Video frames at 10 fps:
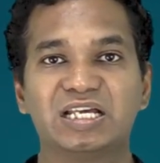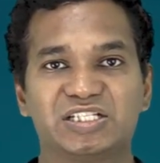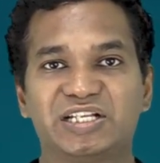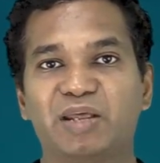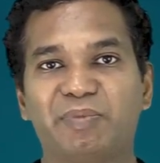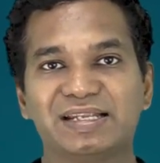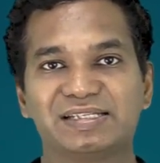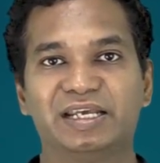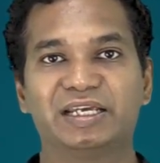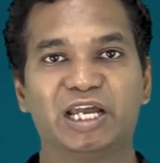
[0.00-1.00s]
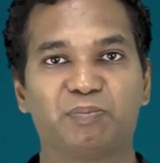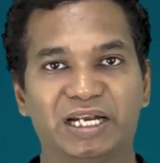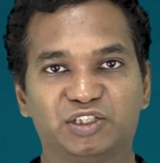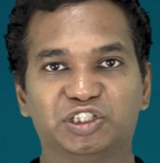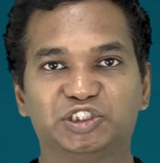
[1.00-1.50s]
send a mail saying I
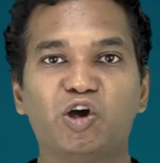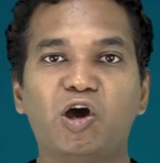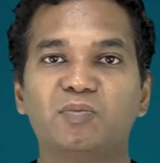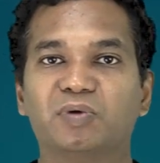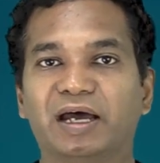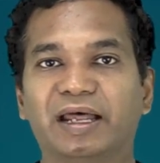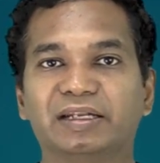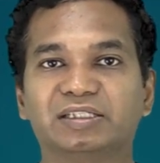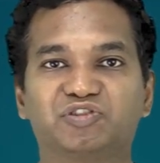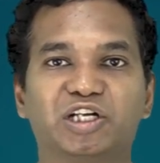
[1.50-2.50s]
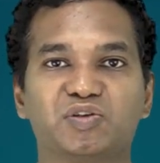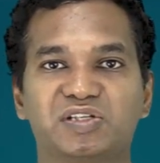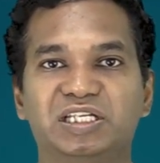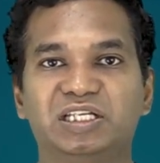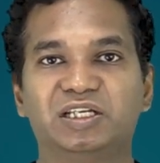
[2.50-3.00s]
applied to the job and try to
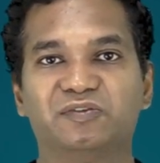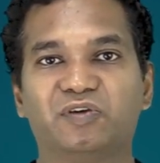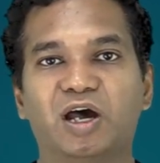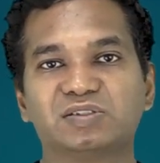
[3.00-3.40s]
see if